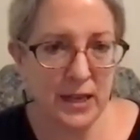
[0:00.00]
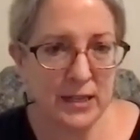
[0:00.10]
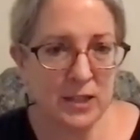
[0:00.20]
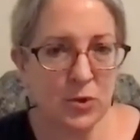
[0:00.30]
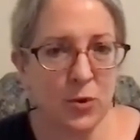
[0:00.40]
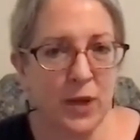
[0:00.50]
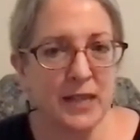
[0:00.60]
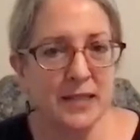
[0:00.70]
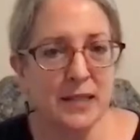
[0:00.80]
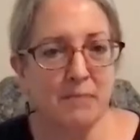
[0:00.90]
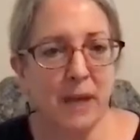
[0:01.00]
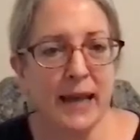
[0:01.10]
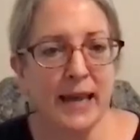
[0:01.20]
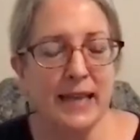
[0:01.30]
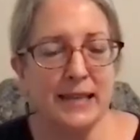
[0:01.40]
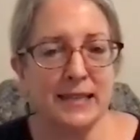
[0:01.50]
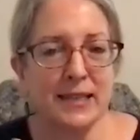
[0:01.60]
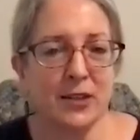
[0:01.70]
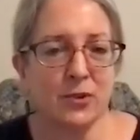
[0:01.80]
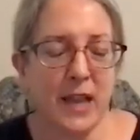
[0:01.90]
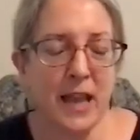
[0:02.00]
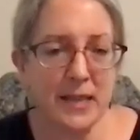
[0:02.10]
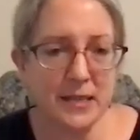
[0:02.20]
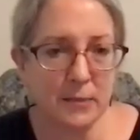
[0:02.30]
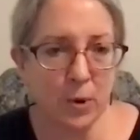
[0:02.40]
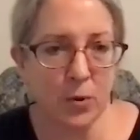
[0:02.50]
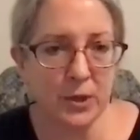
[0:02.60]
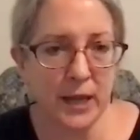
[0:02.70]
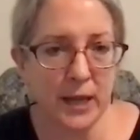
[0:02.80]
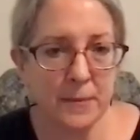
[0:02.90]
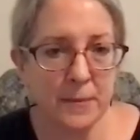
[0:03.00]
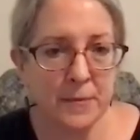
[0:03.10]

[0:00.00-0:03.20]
So it's the mind that creates the body.